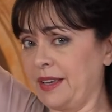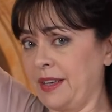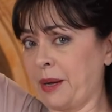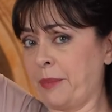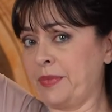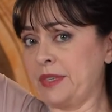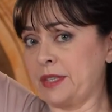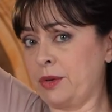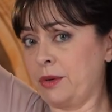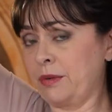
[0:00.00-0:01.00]
Yeah.
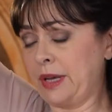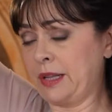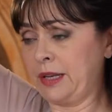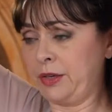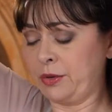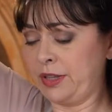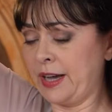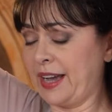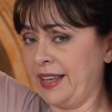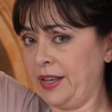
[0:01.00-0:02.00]
And then you
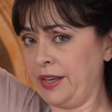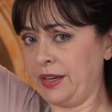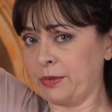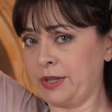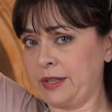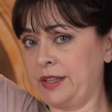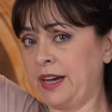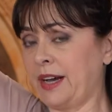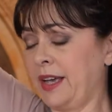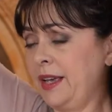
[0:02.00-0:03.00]
tie it here with a
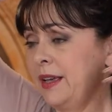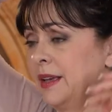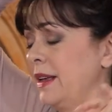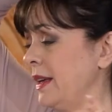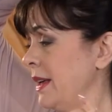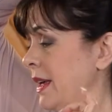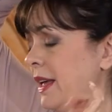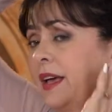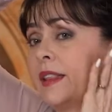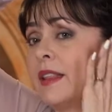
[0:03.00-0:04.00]
tie,
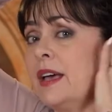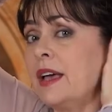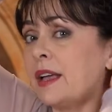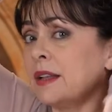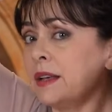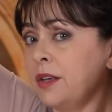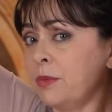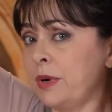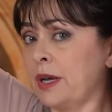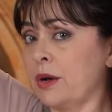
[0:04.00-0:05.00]
and then you
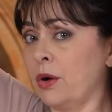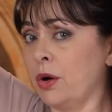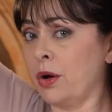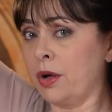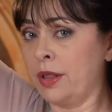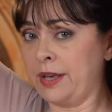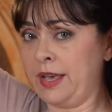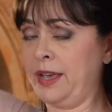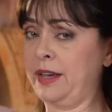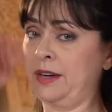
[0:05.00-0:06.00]
bring all the
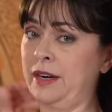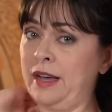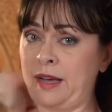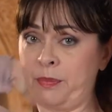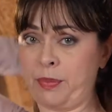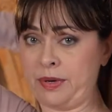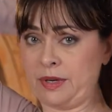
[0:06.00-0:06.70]
hair up